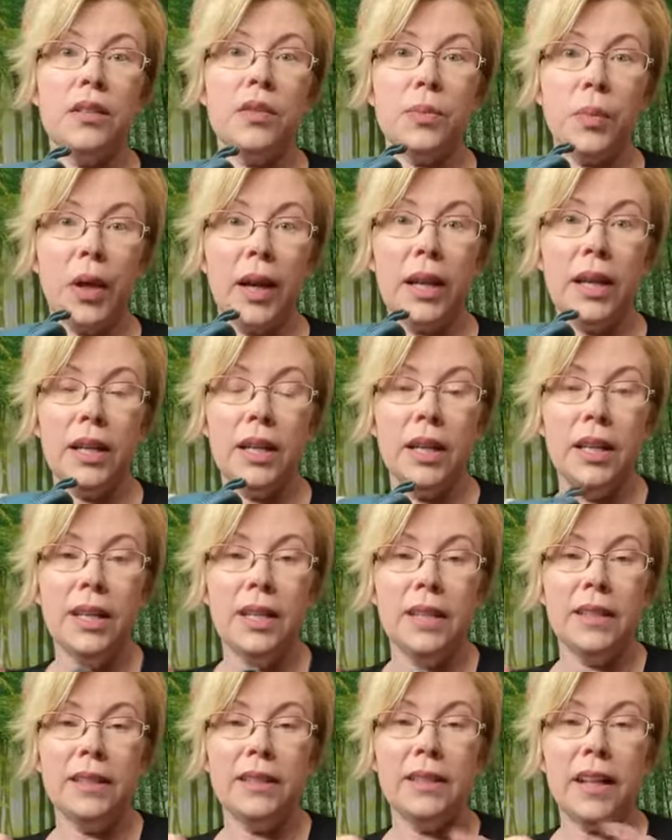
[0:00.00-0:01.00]
spring.
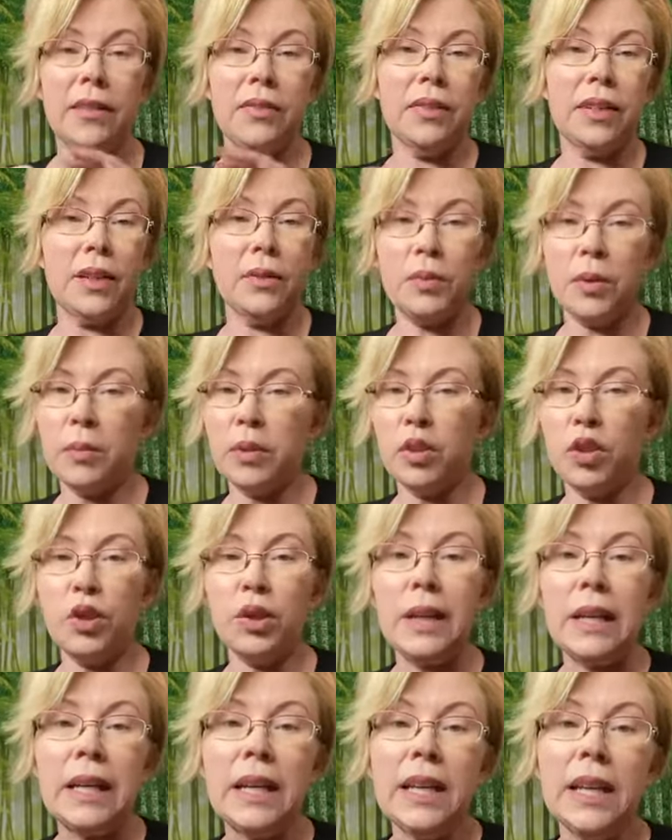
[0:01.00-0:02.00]
Definitely Ribbon
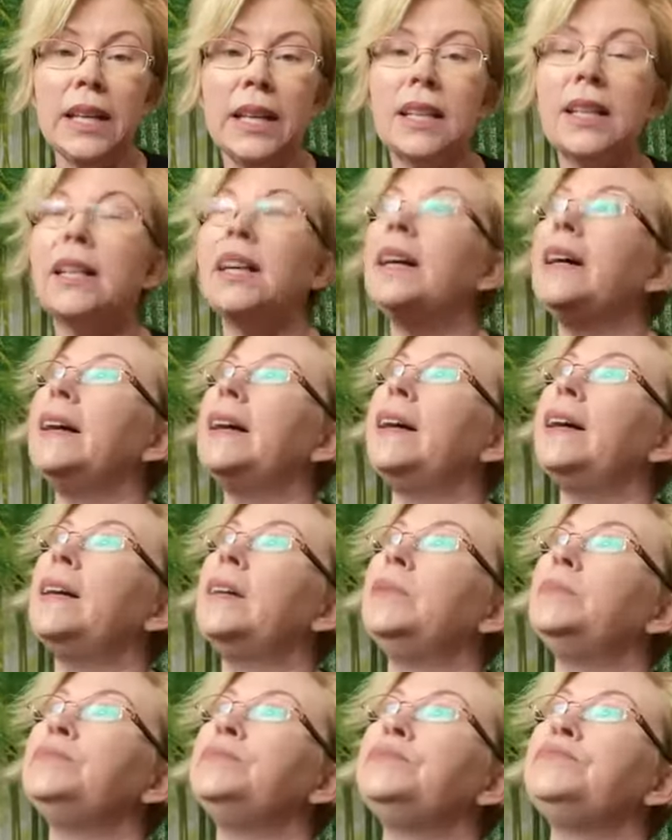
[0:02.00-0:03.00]
Creek,
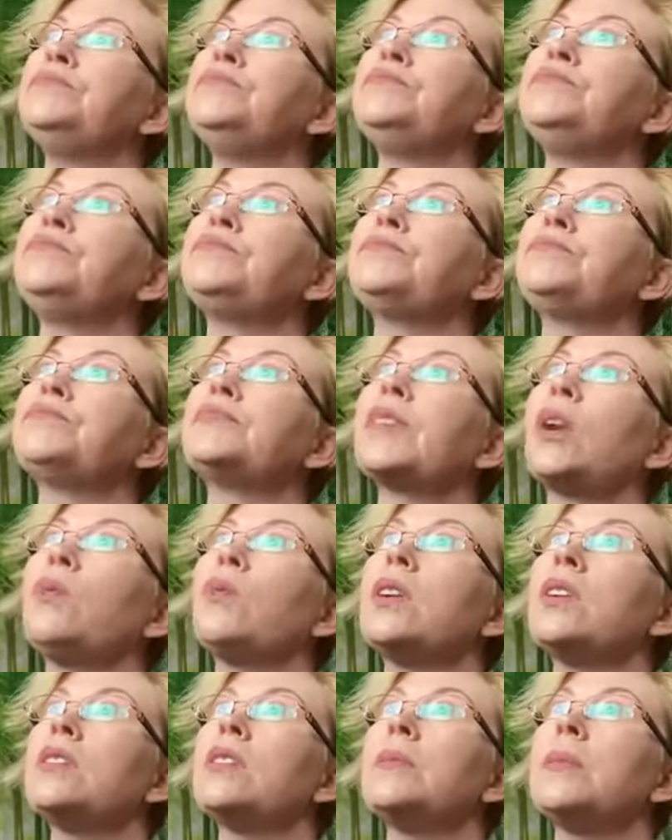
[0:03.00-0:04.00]

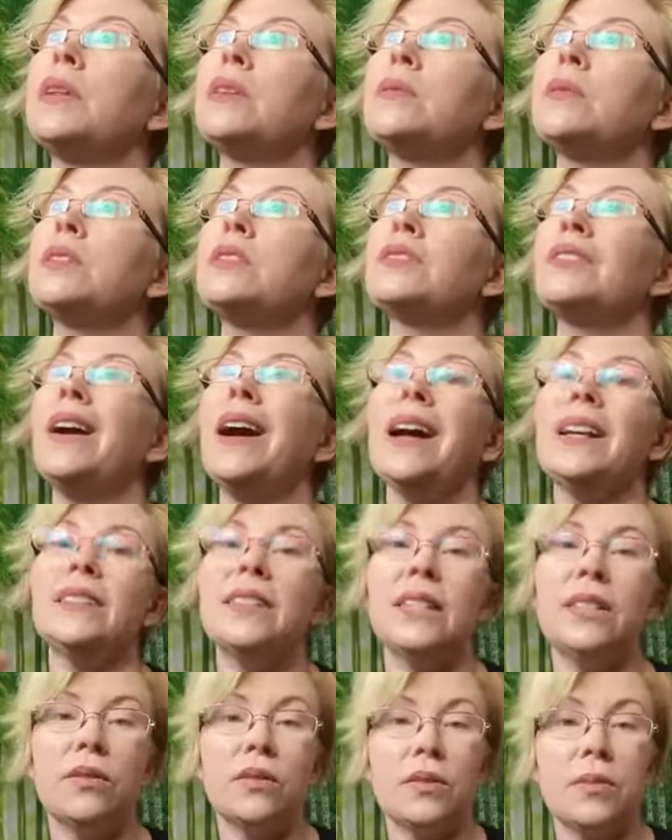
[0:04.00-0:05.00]
what are some other ones?
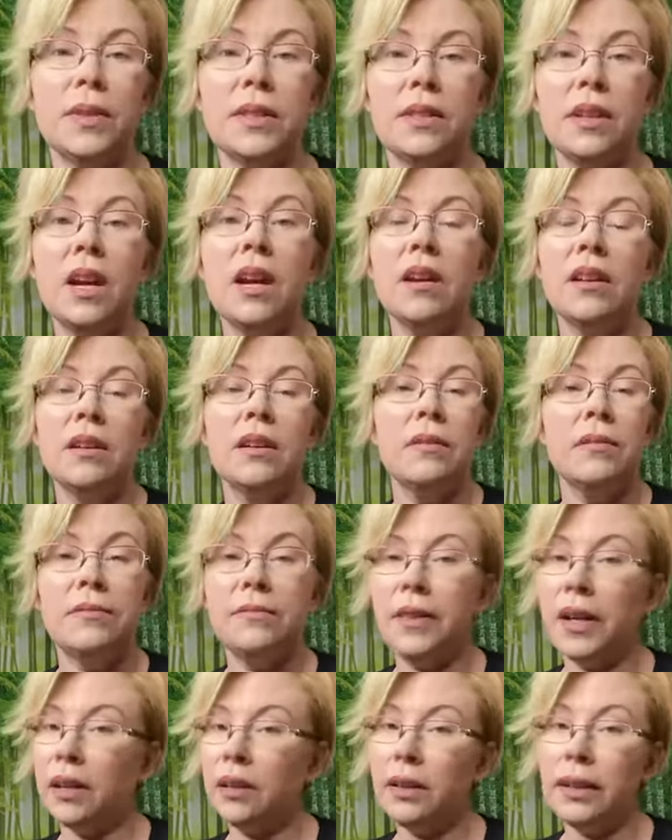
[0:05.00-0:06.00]
Grassy, those ones. A
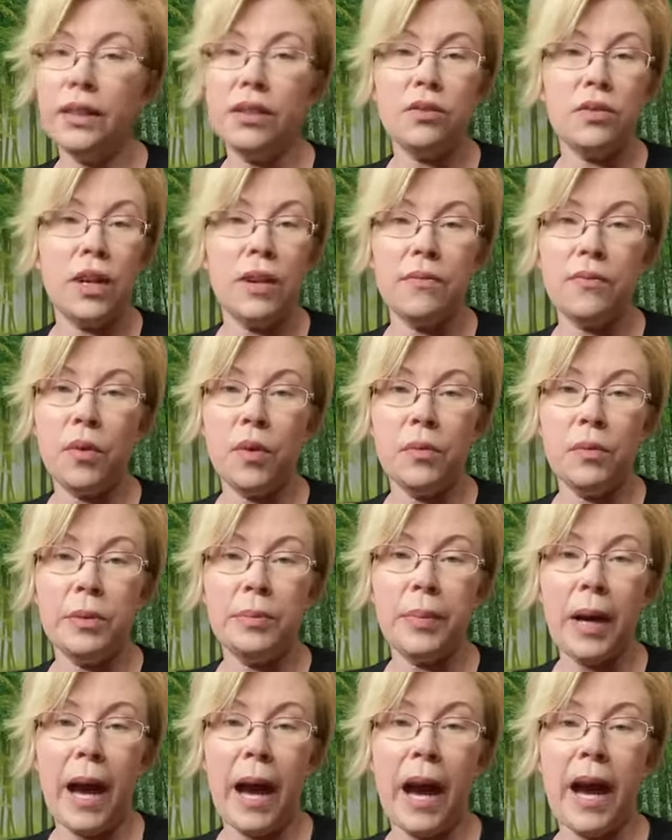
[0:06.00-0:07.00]
fairly
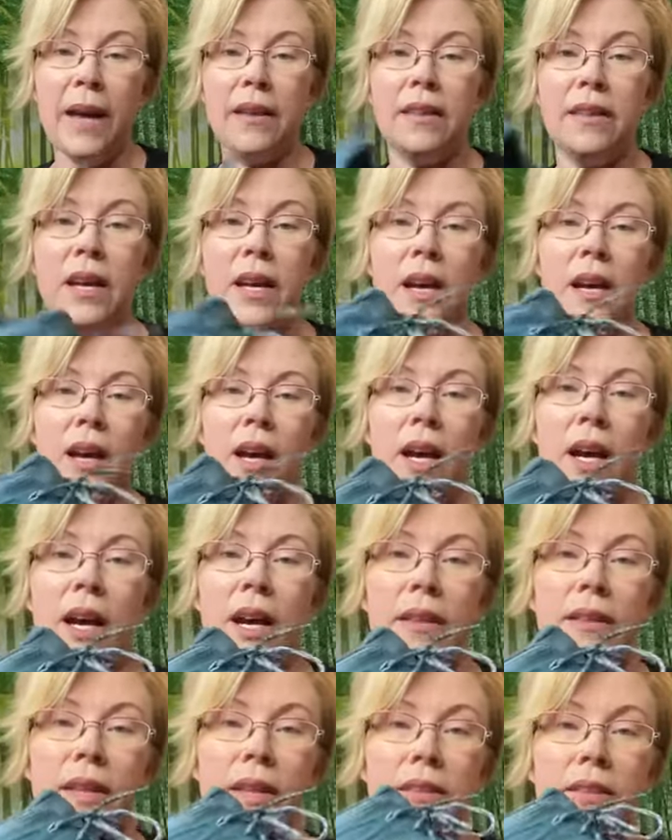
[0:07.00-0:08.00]
straightforward path
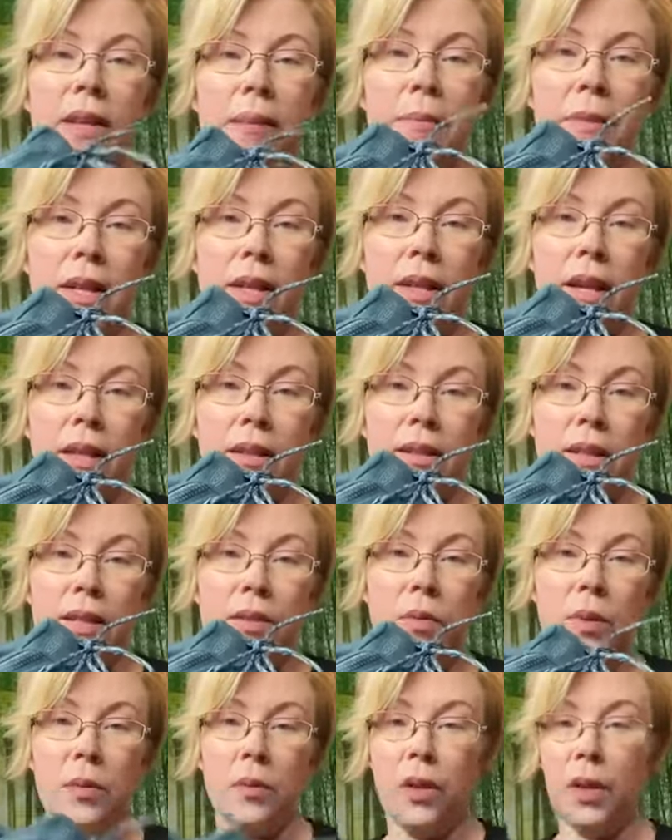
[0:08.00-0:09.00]
that something like
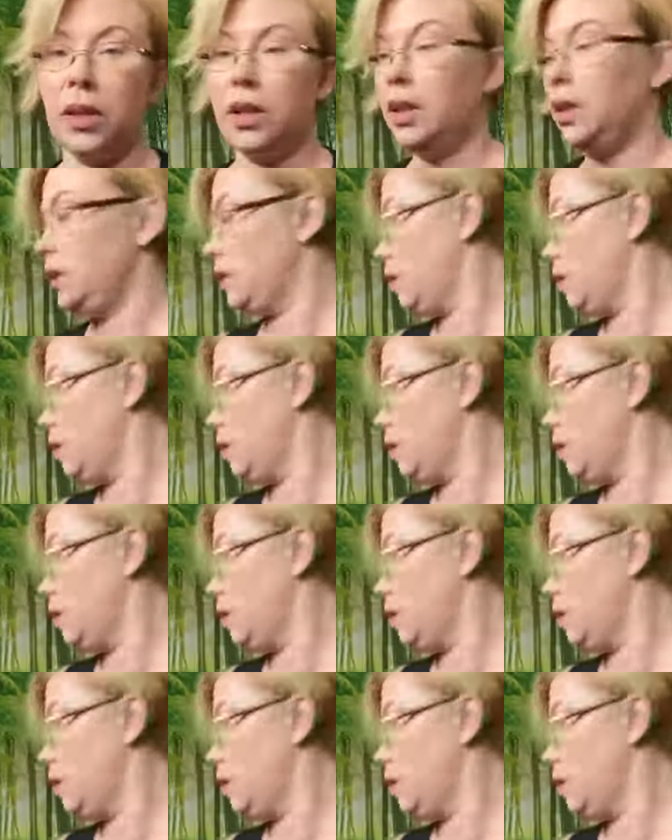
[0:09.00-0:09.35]
this would work good